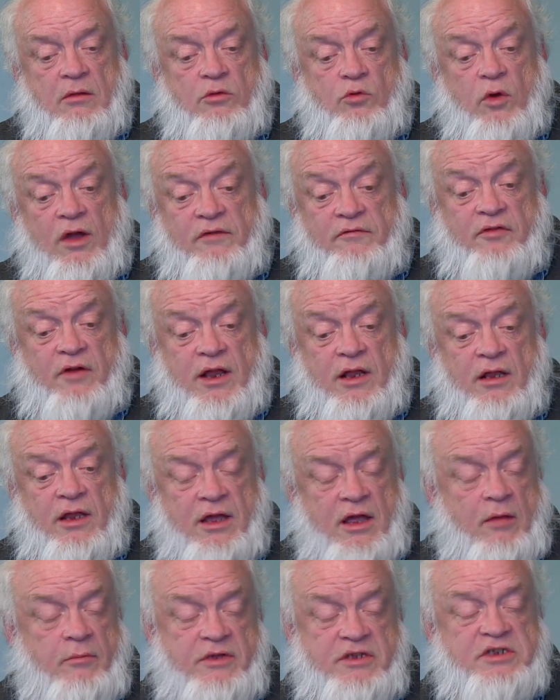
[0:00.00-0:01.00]
quite
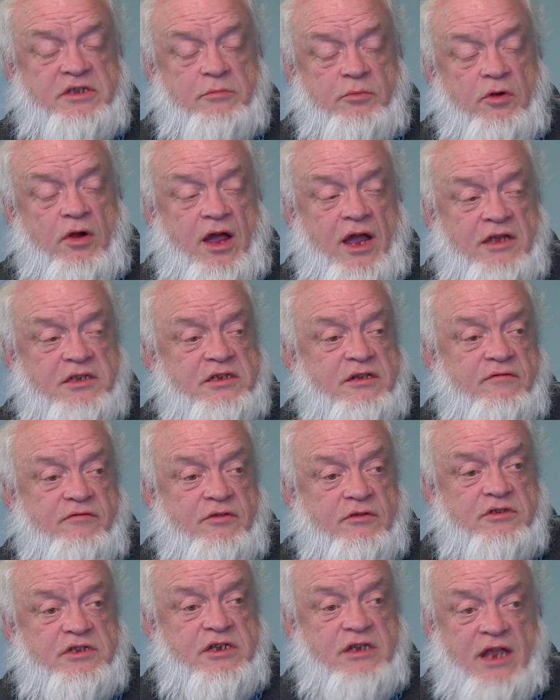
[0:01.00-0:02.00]
frankly, I'll be surprised if
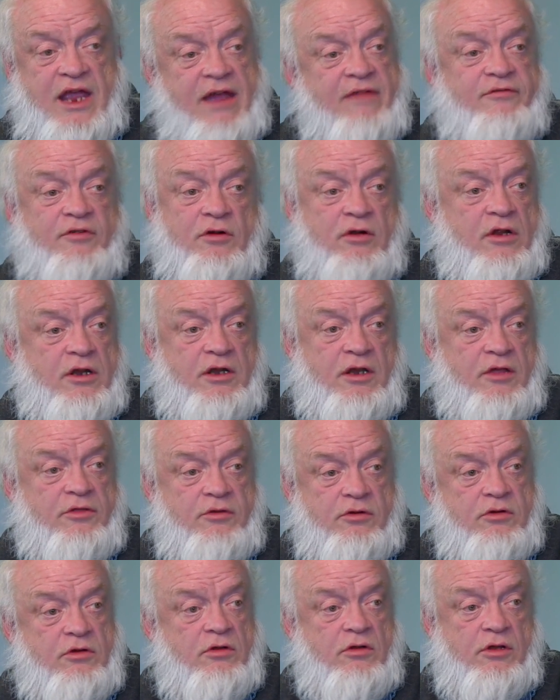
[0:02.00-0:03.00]
there's ever
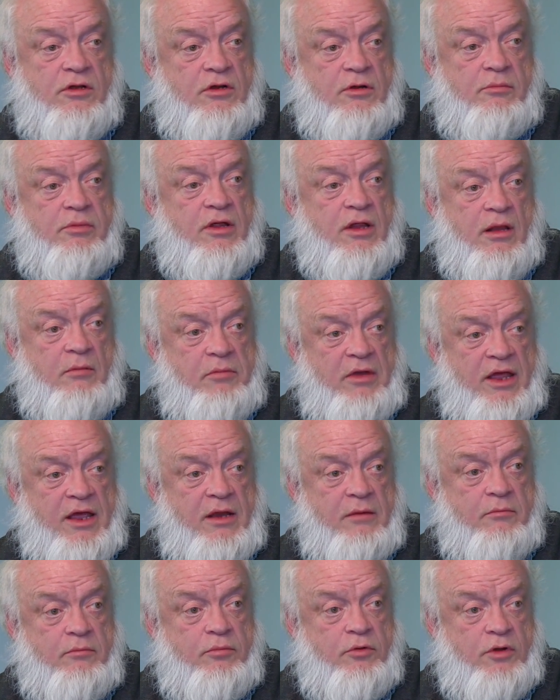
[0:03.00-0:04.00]
another nuclear
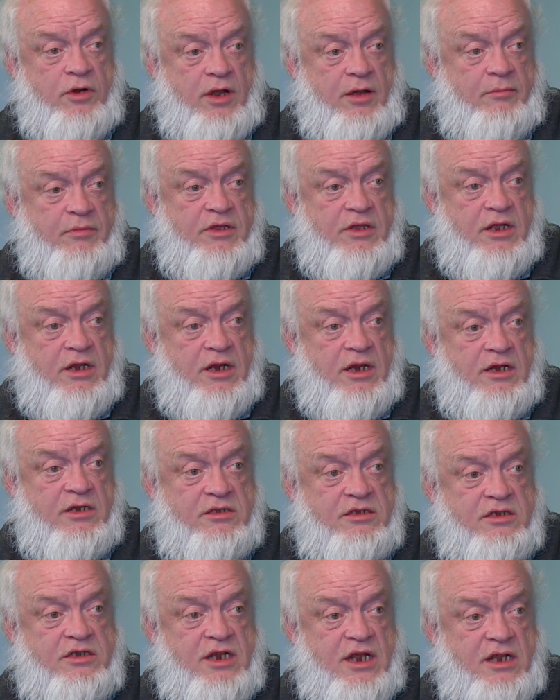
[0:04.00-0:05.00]
plant put up in the
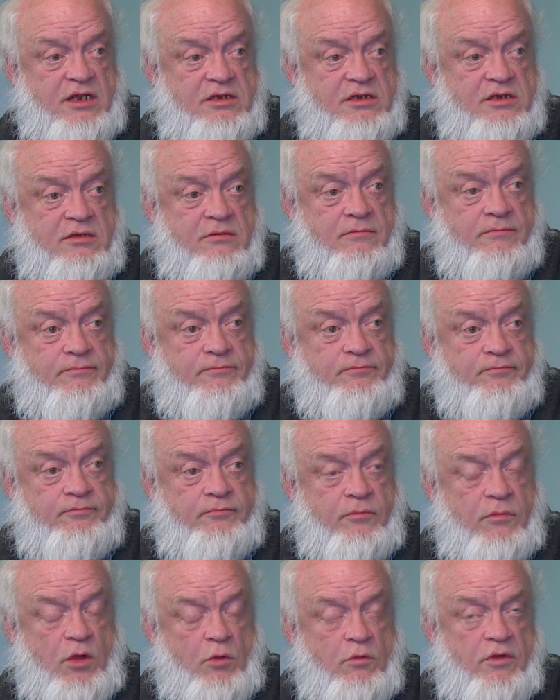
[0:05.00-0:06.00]
United States,
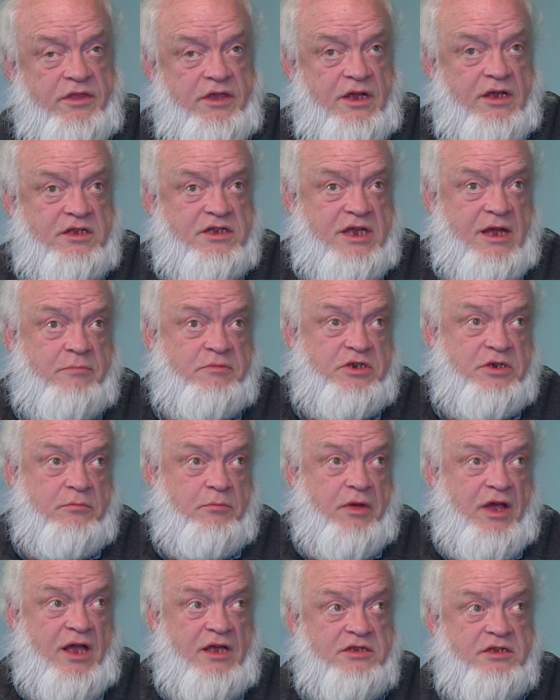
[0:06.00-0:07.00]
with the exception
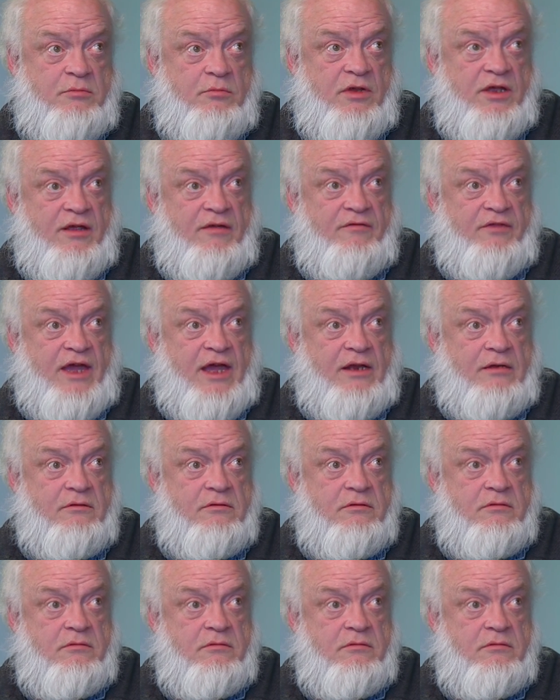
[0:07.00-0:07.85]
possibly of that.